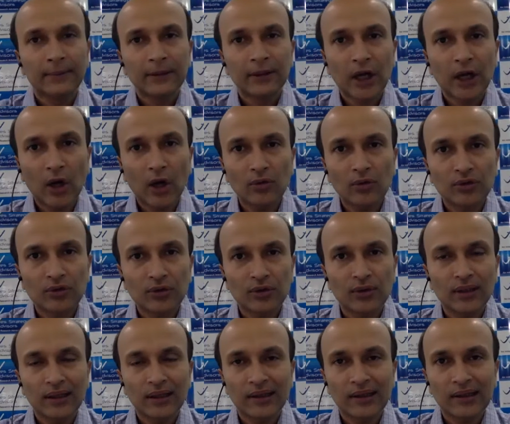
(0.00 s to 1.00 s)
Dow
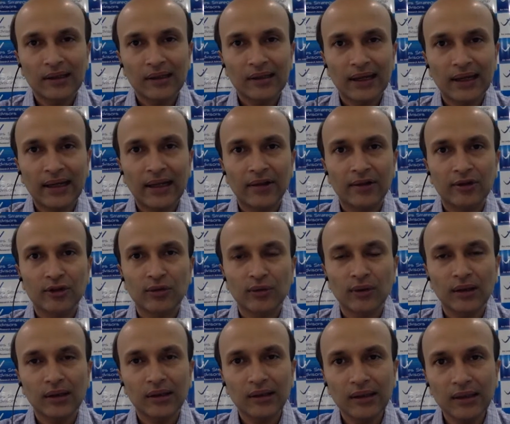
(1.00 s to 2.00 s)
Jones, as I said, has shown
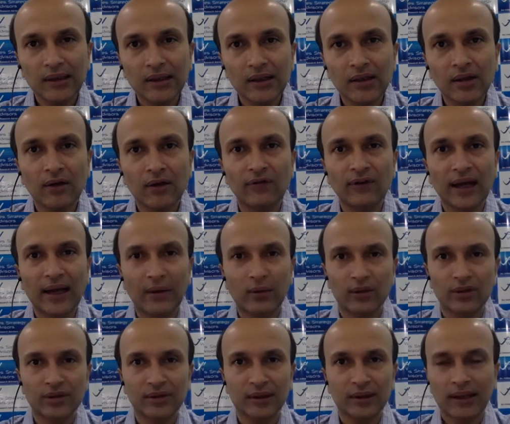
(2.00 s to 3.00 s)
series of
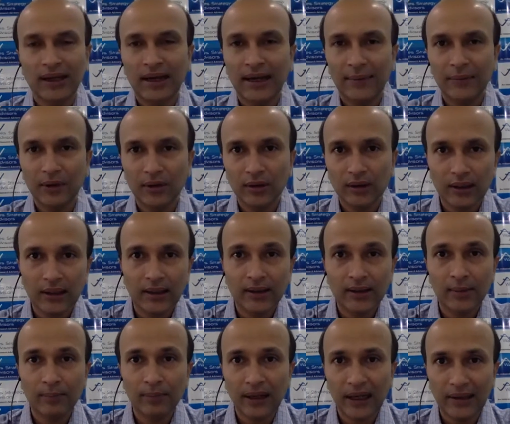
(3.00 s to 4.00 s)
divergence. I'm not saying
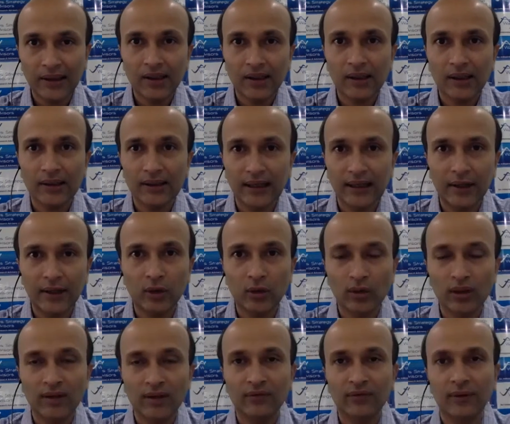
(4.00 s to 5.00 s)
the prices are yet to
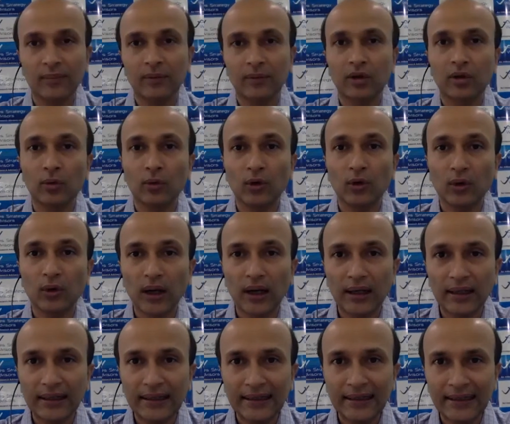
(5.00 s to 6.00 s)
confirm. So
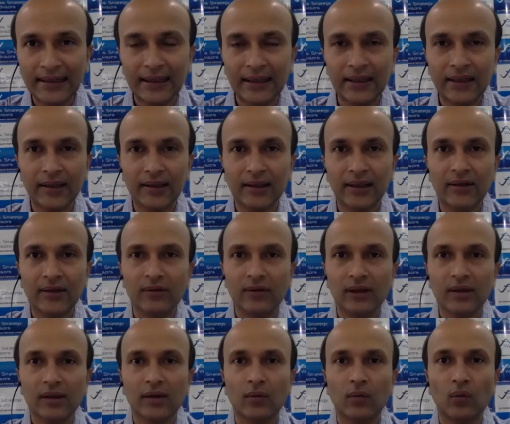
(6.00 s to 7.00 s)
indicator gives
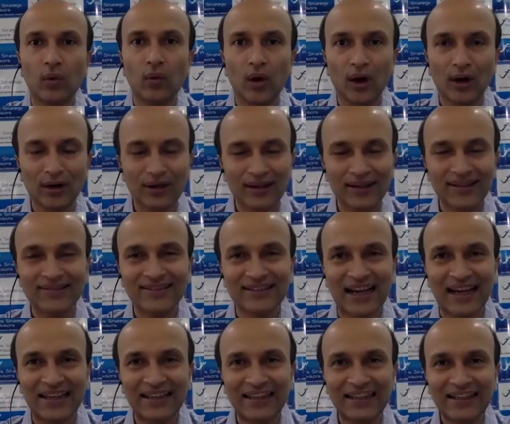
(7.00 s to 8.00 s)
us a warning
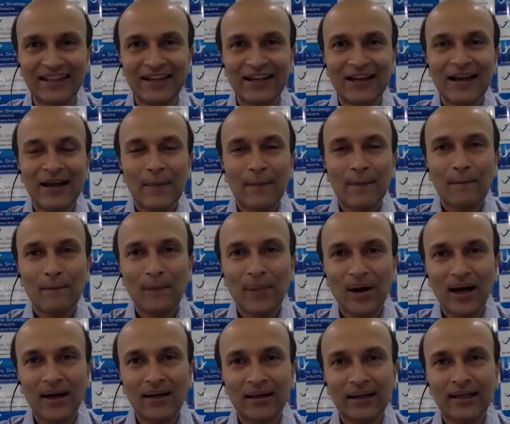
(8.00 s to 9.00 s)
sign,
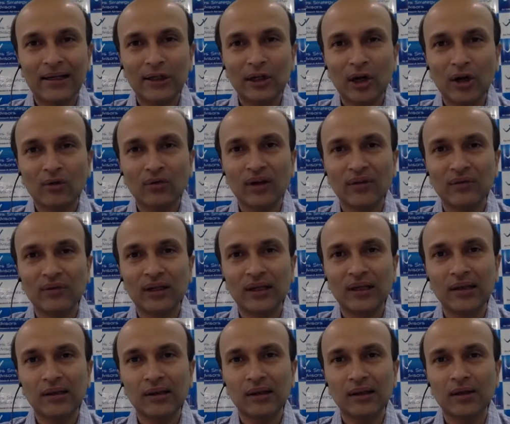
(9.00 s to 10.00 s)
but Elliott wave
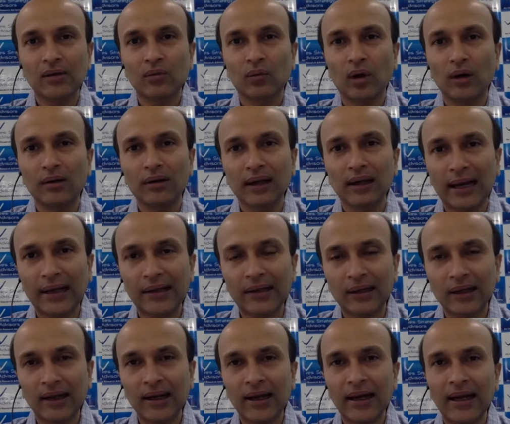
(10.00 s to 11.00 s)
gives us what
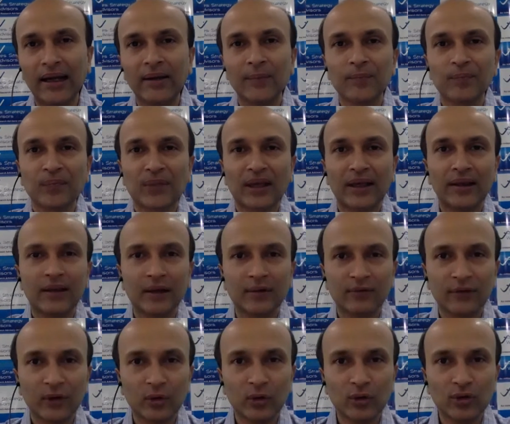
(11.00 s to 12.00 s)
lies ahead in
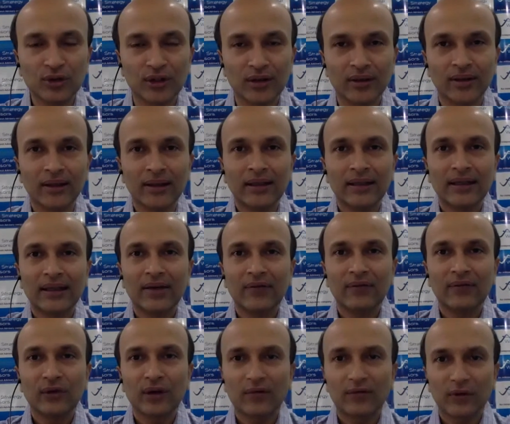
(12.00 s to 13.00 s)
the future.
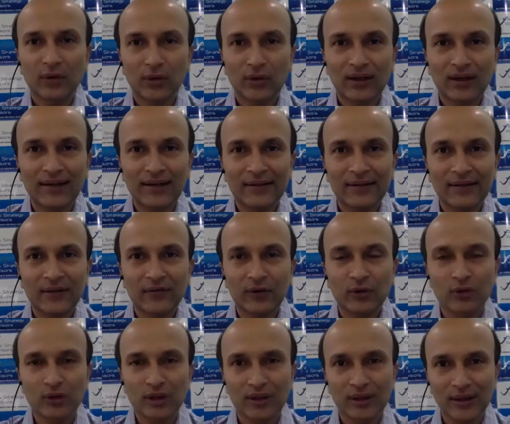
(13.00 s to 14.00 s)
If you are forecasting
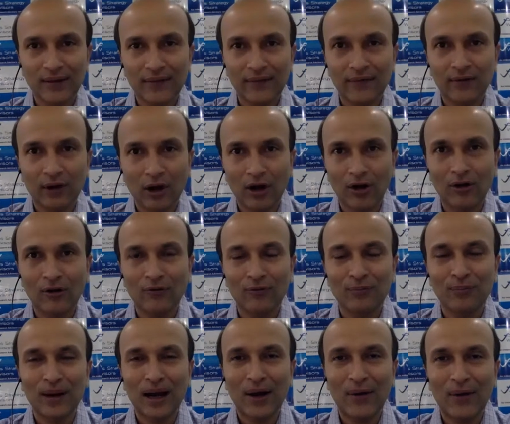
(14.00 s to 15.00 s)
future, you have a lot of
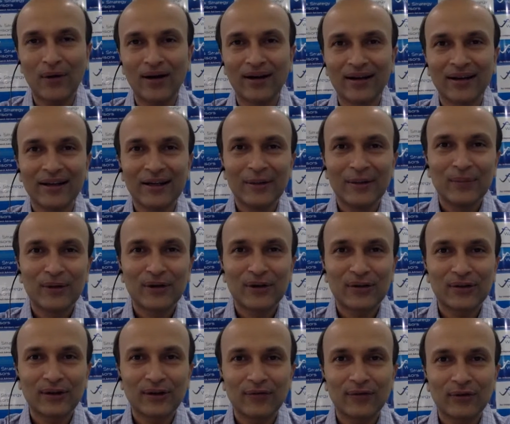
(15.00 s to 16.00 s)
power
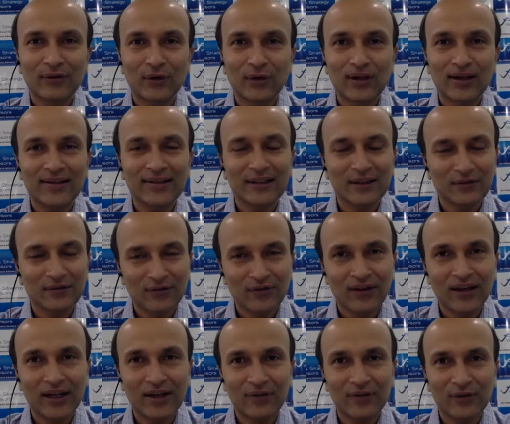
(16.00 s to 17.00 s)
because you are forecasting
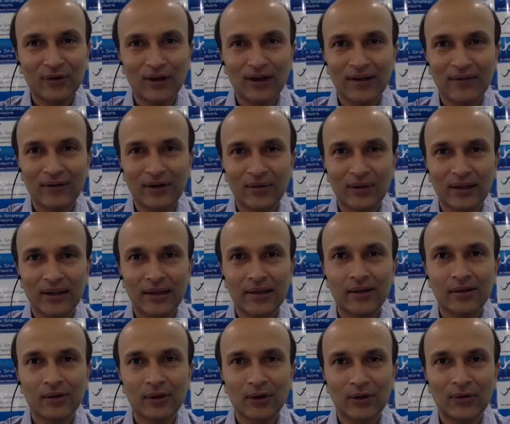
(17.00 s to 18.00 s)
fate for everyone
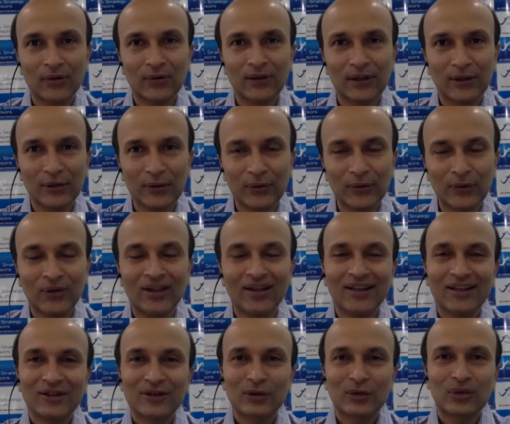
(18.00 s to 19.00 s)
else, not only you.
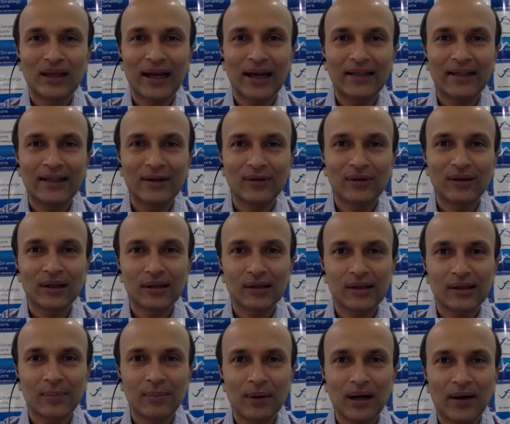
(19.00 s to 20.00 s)
So that gives us
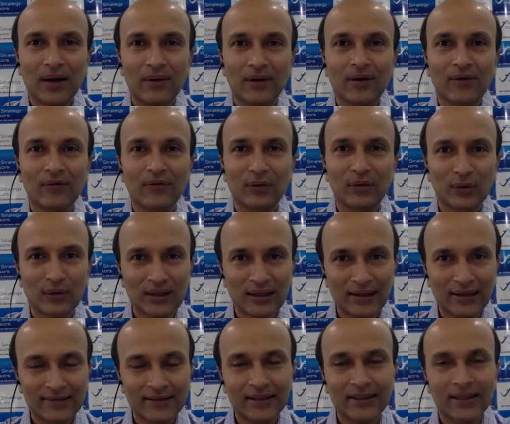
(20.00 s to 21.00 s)
the power of
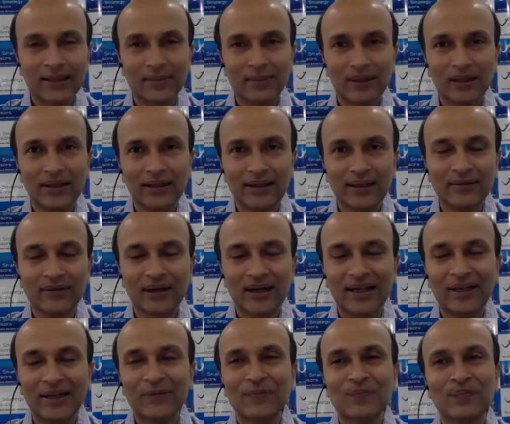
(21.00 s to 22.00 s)
forecasting ability,
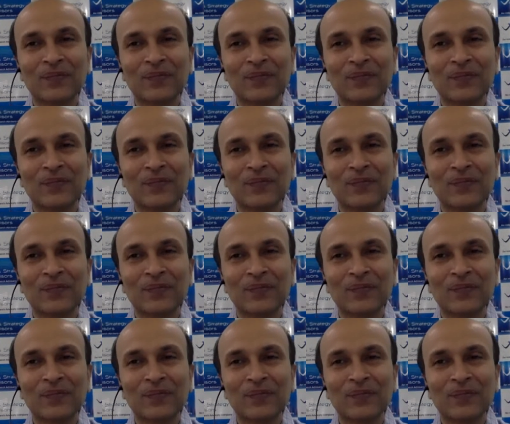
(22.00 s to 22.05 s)
right?